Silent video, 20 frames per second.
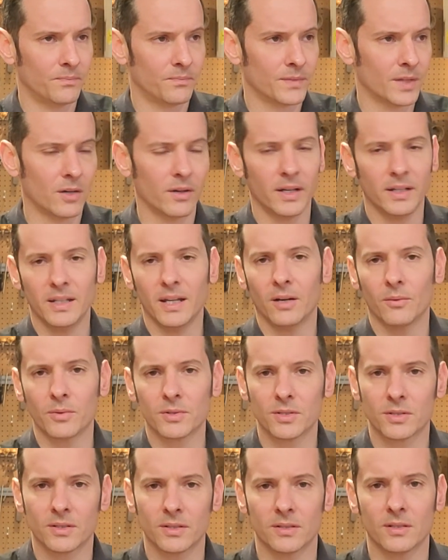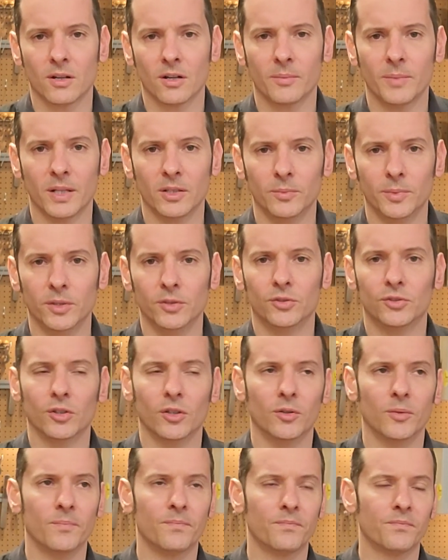All right, yeah, we're just gonna talk about the boots.
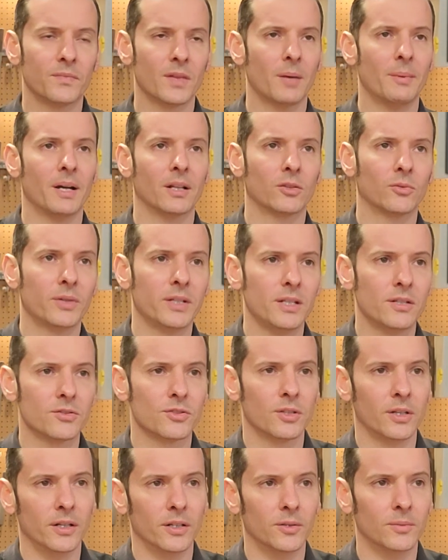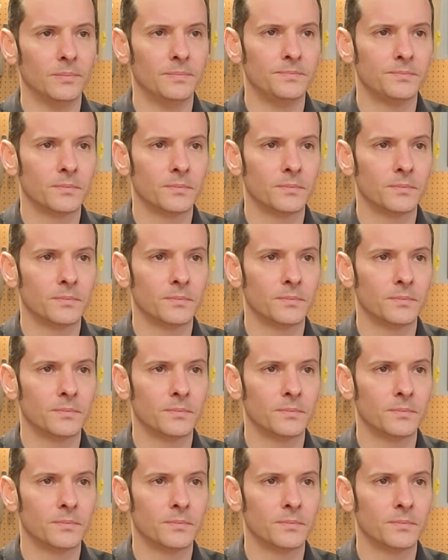So about 3 years ago,